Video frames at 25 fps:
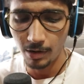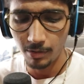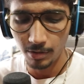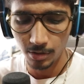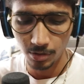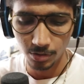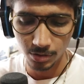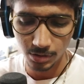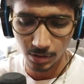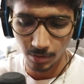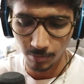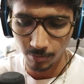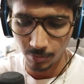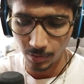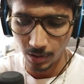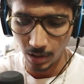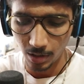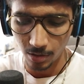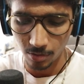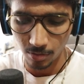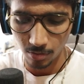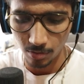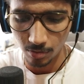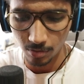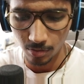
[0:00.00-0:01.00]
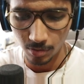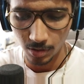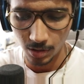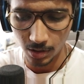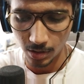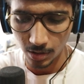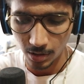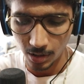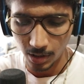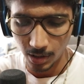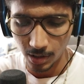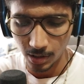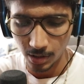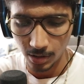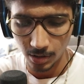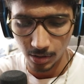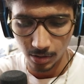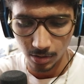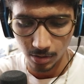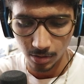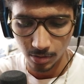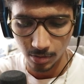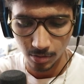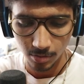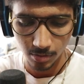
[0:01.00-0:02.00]
I will do, simply I go and I write
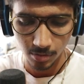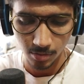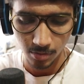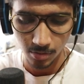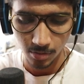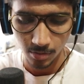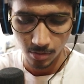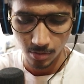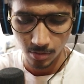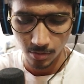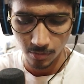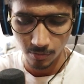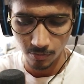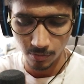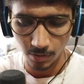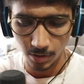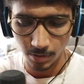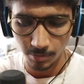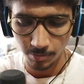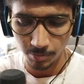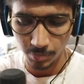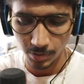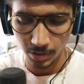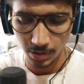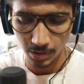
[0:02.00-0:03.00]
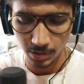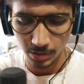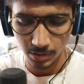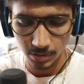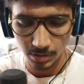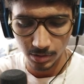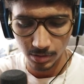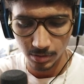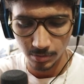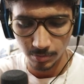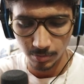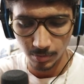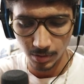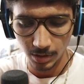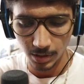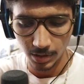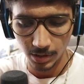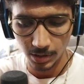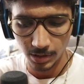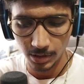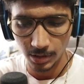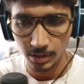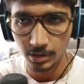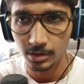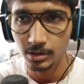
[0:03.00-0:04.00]
One Piece
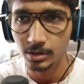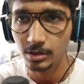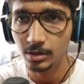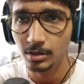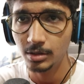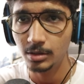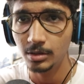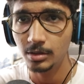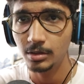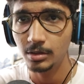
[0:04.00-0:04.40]
place.